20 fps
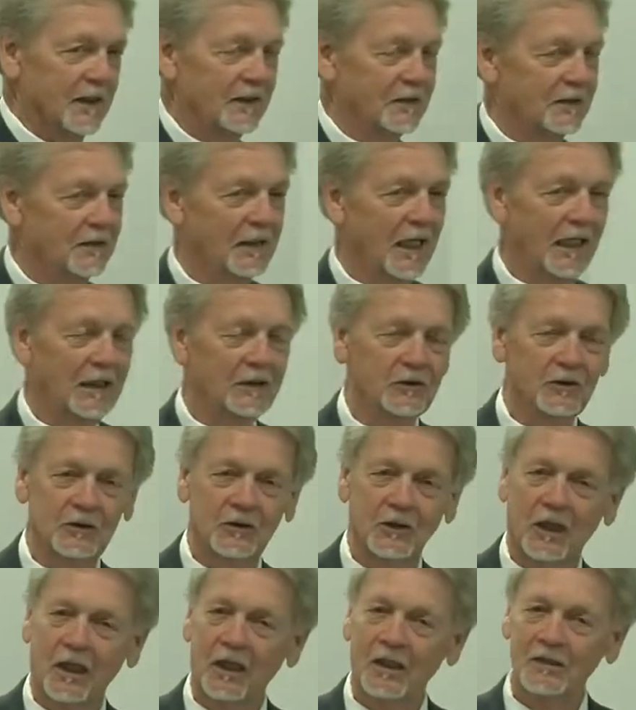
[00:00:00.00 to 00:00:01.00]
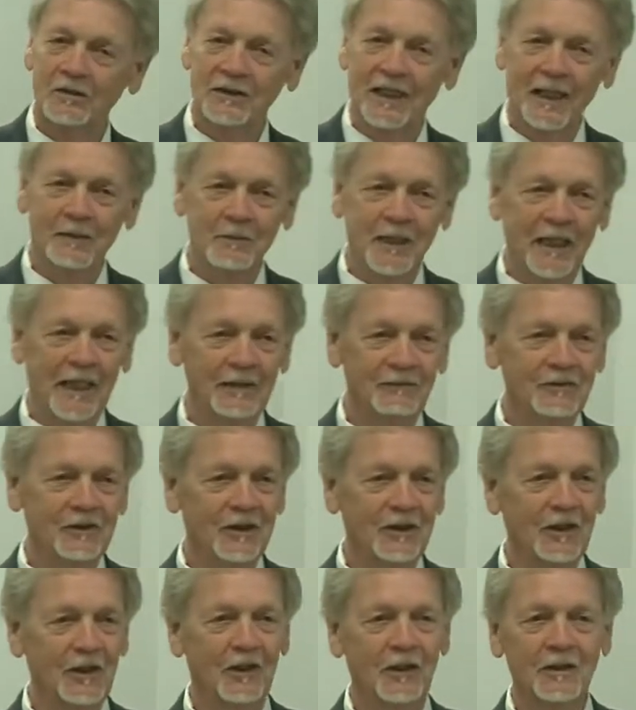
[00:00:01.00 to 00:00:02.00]
Said, Dr. Gause, I'm having
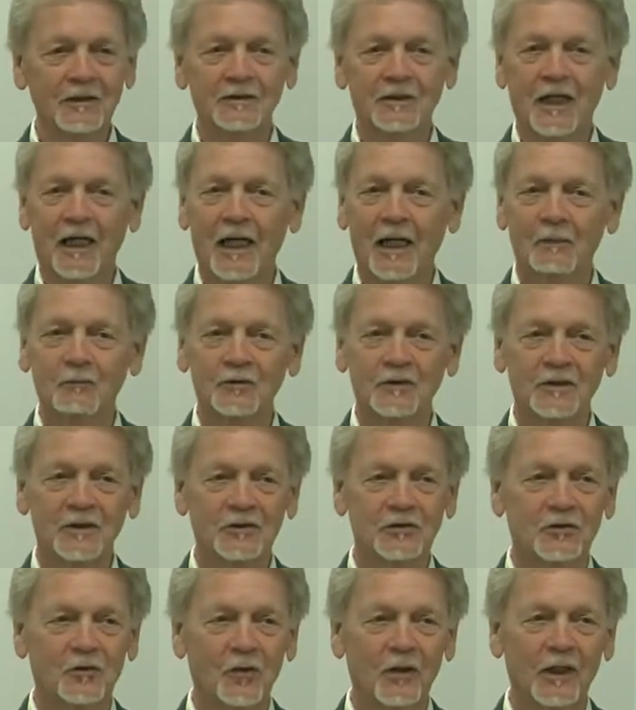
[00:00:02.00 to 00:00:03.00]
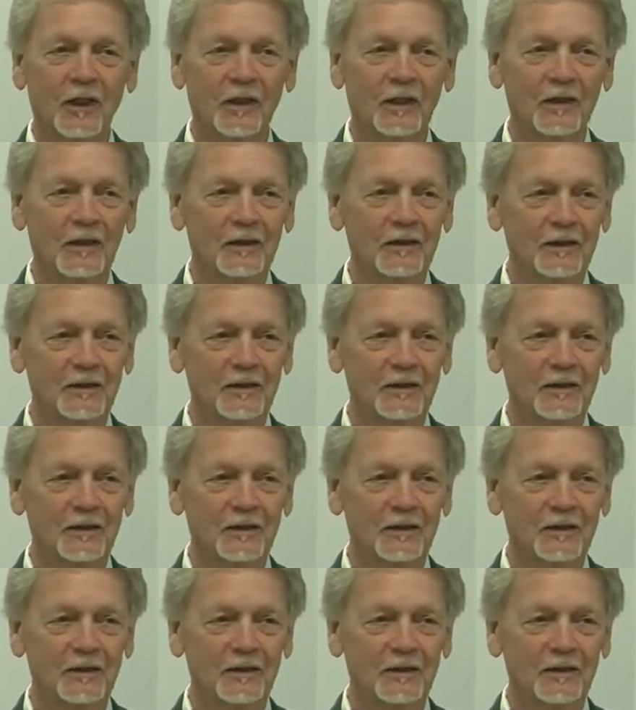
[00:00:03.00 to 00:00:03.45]
a hard time with this Greek.